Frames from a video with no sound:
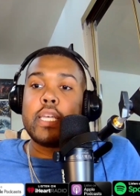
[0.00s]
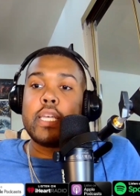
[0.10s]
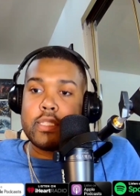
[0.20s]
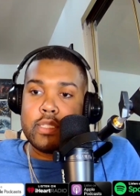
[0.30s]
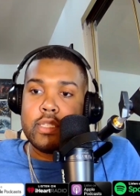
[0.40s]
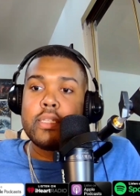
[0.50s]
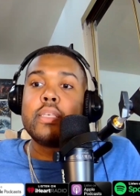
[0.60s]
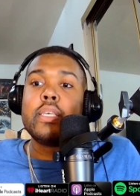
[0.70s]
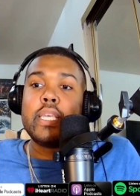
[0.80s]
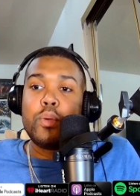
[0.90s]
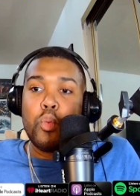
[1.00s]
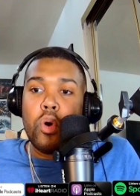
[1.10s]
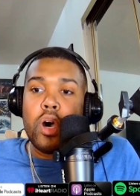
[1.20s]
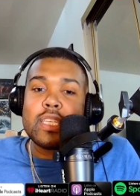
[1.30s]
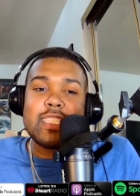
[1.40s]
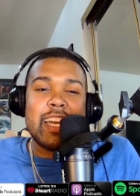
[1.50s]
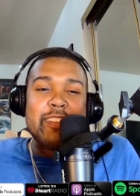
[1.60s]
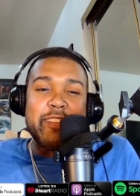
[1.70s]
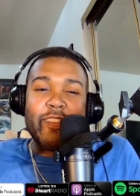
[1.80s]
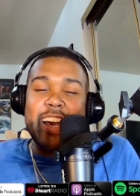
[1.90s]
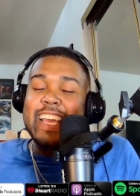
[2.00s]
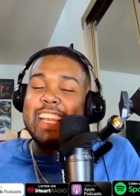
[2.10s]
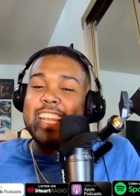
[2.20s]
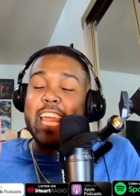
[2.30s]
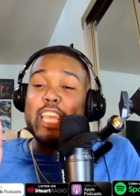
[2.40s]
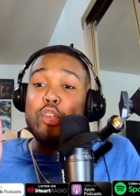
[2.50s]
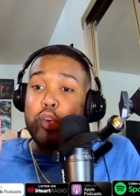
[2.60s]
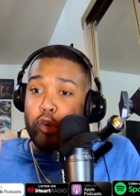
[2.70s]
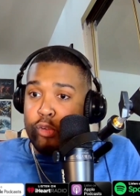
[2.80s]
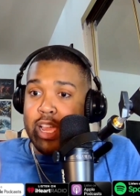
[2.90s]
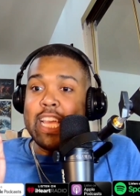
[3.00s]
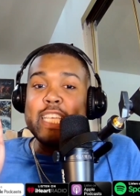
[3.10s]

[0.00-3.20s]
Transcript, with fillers: yes. He walks that fine, like you're right.